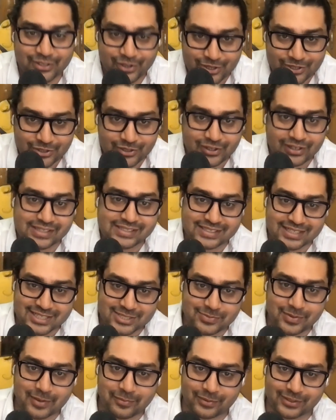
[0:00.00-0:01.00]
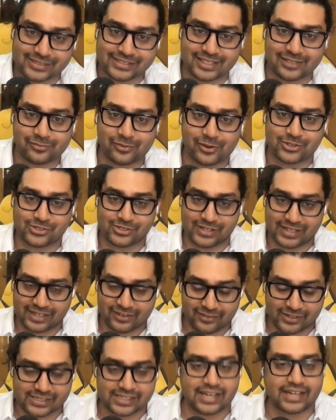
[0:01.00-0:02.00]
not your research papers,
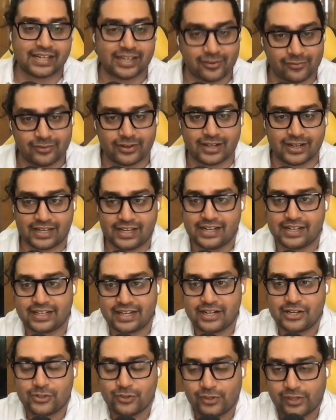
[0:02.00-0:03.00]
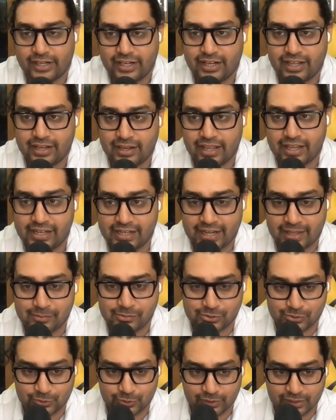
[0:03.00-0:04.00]
unfortunately, which I definitely intend to read
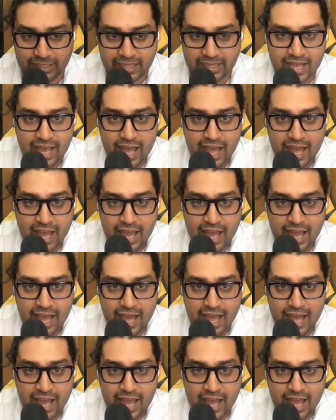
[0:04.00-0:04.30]
anytime soon.